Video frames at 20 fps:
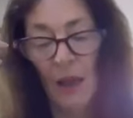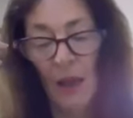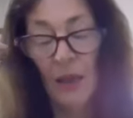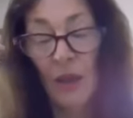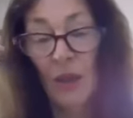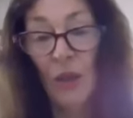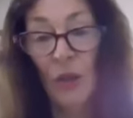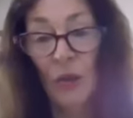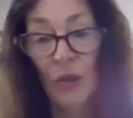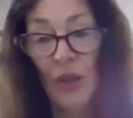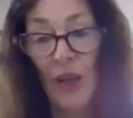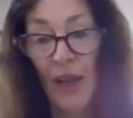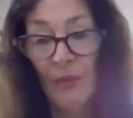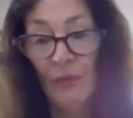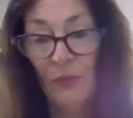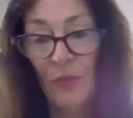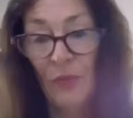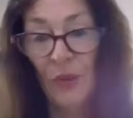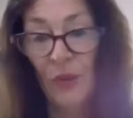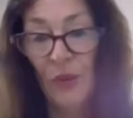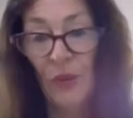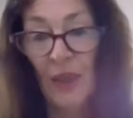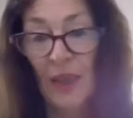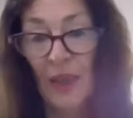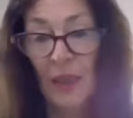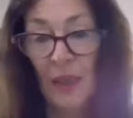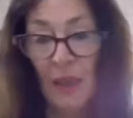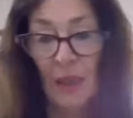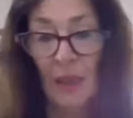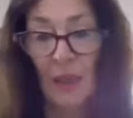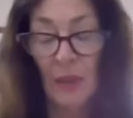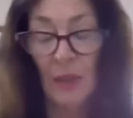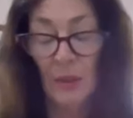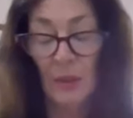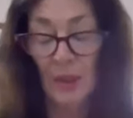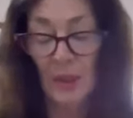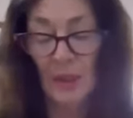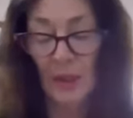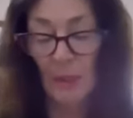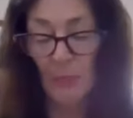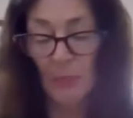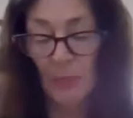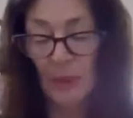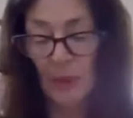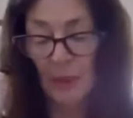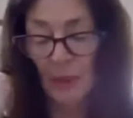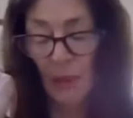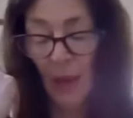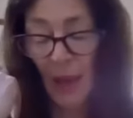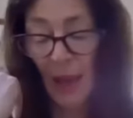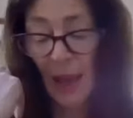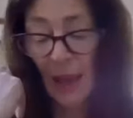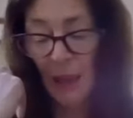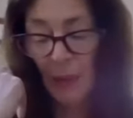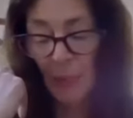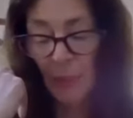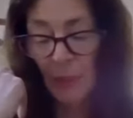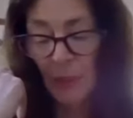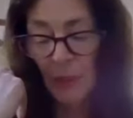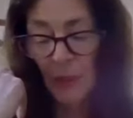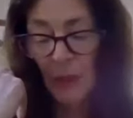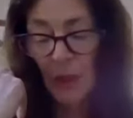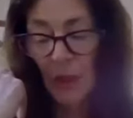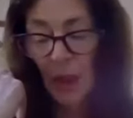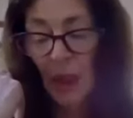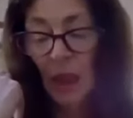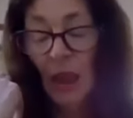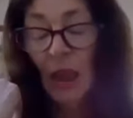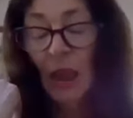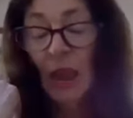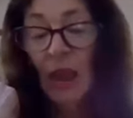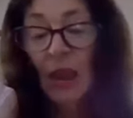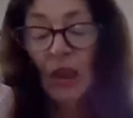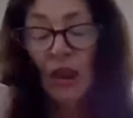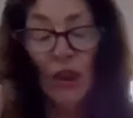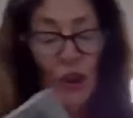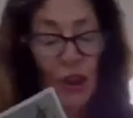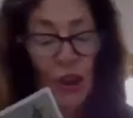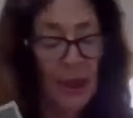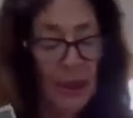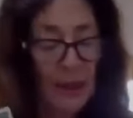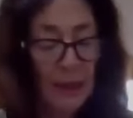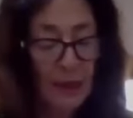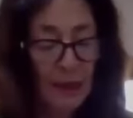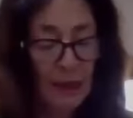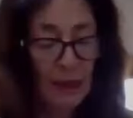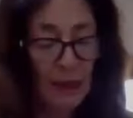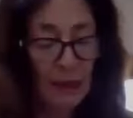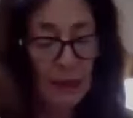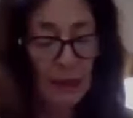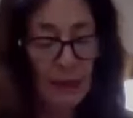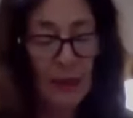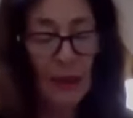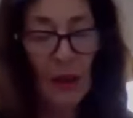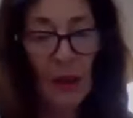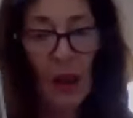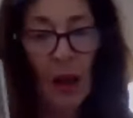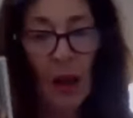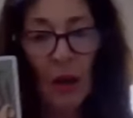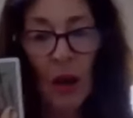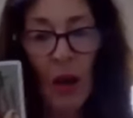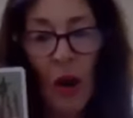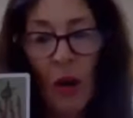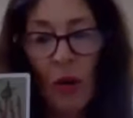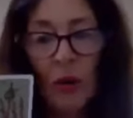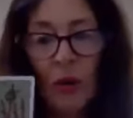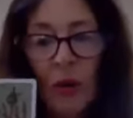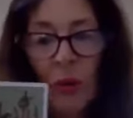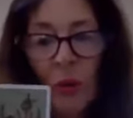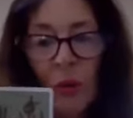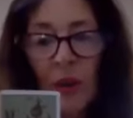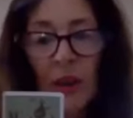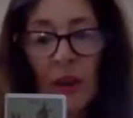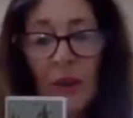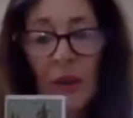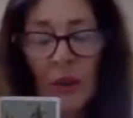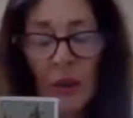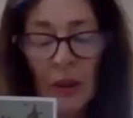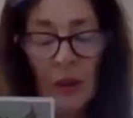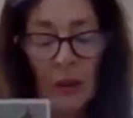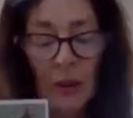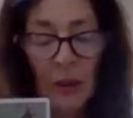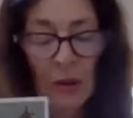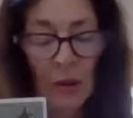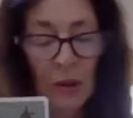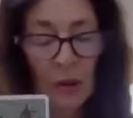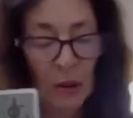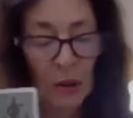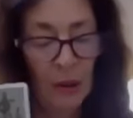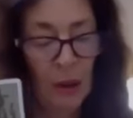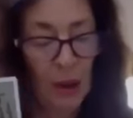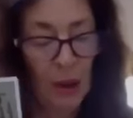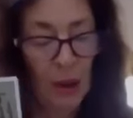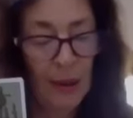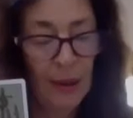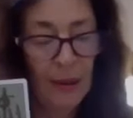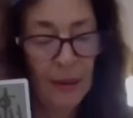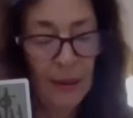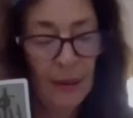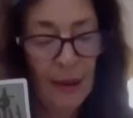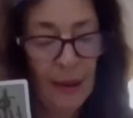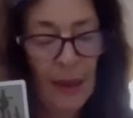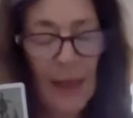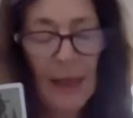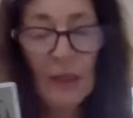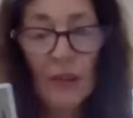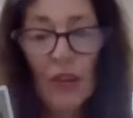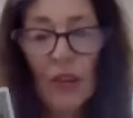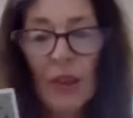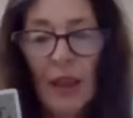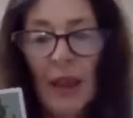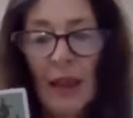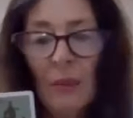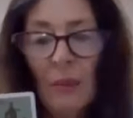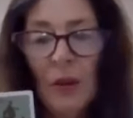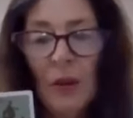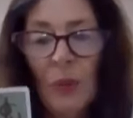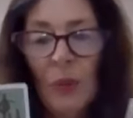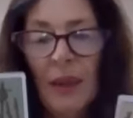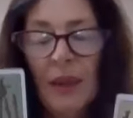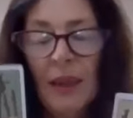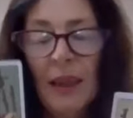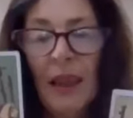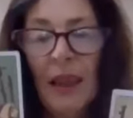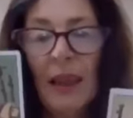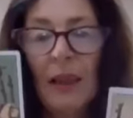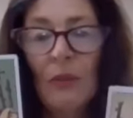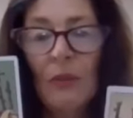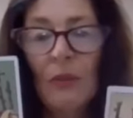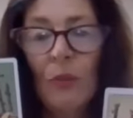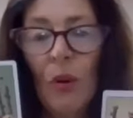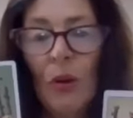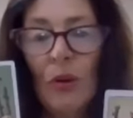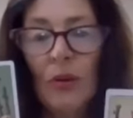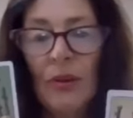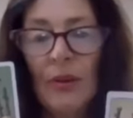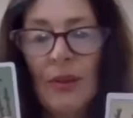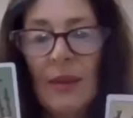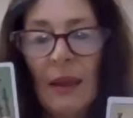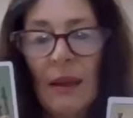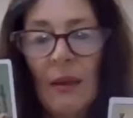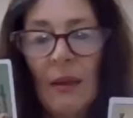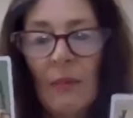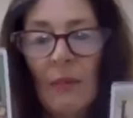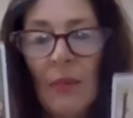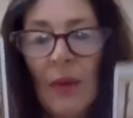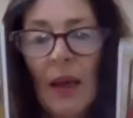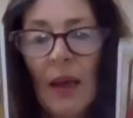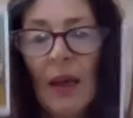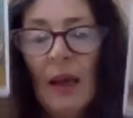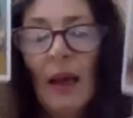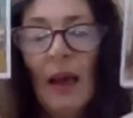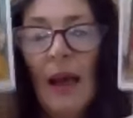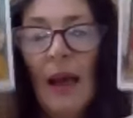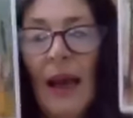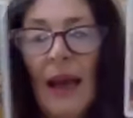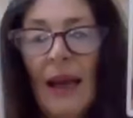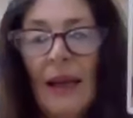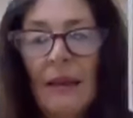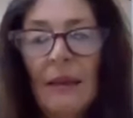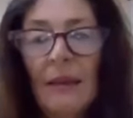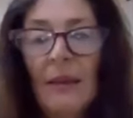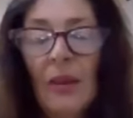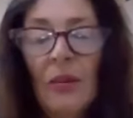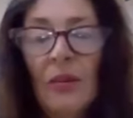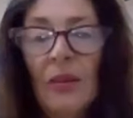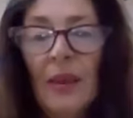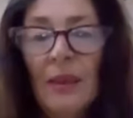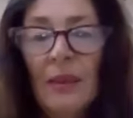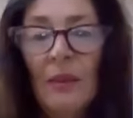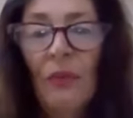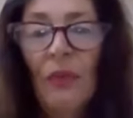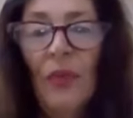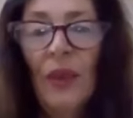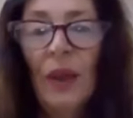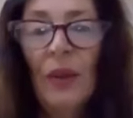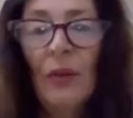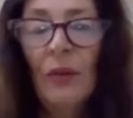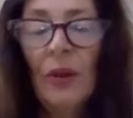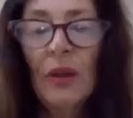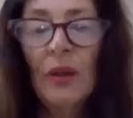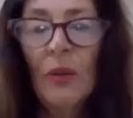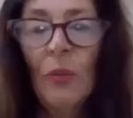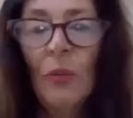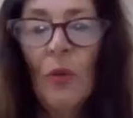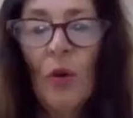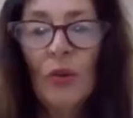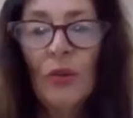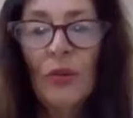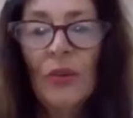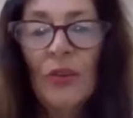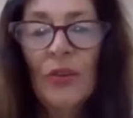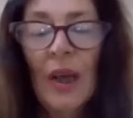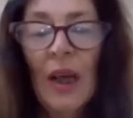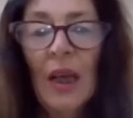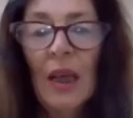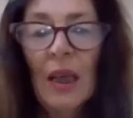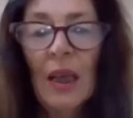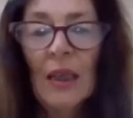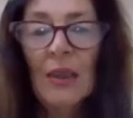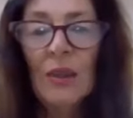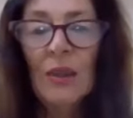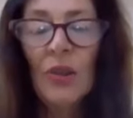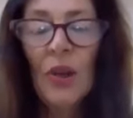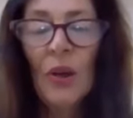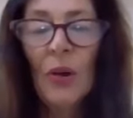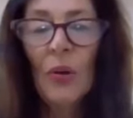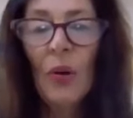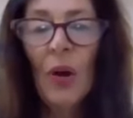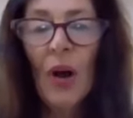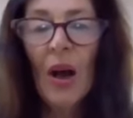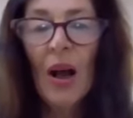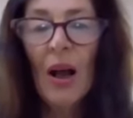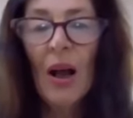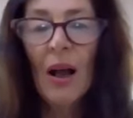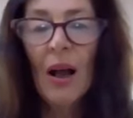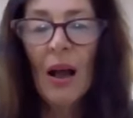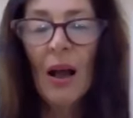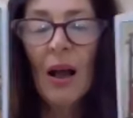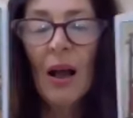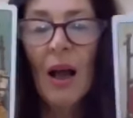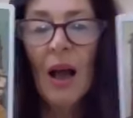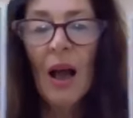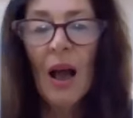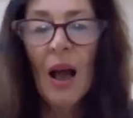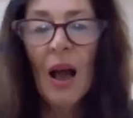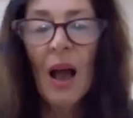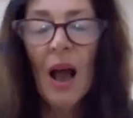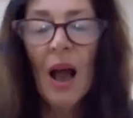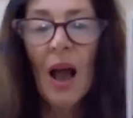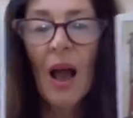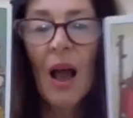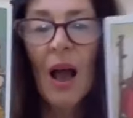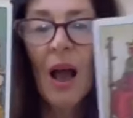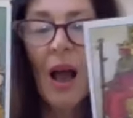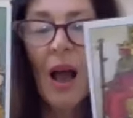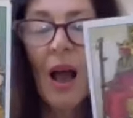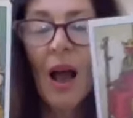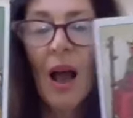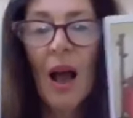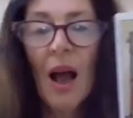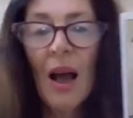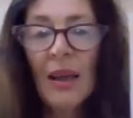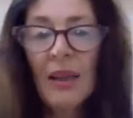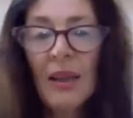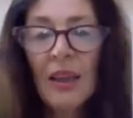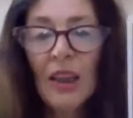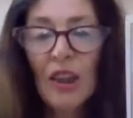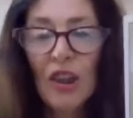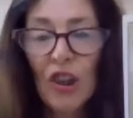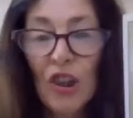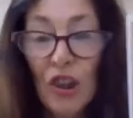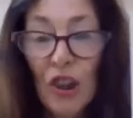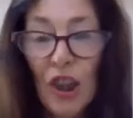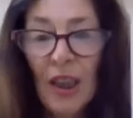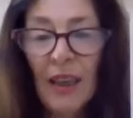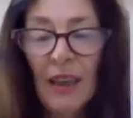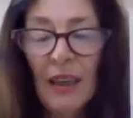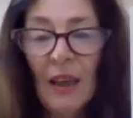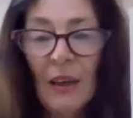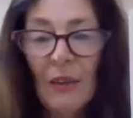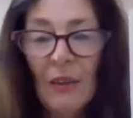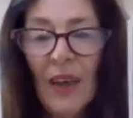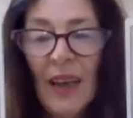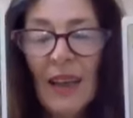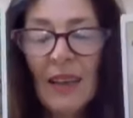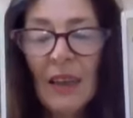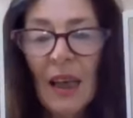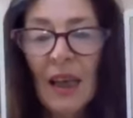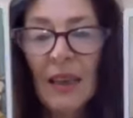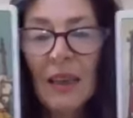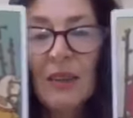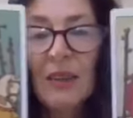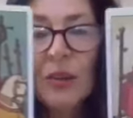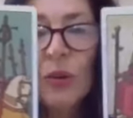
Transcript: you'd have to think the numbers are up. She's still a conduit. There's a connection here between the King of Wands and this figure in the Wands. So I think she, Ivanka, is